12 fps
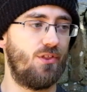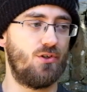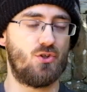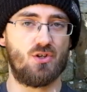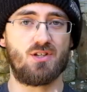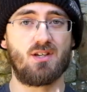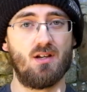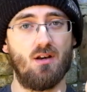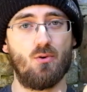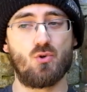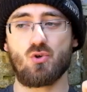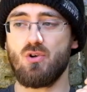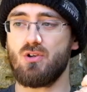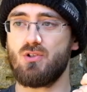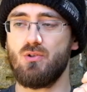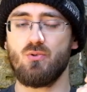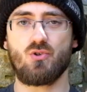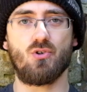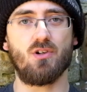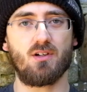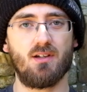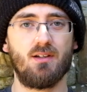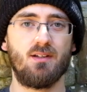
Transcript: than just low truck, tall truck.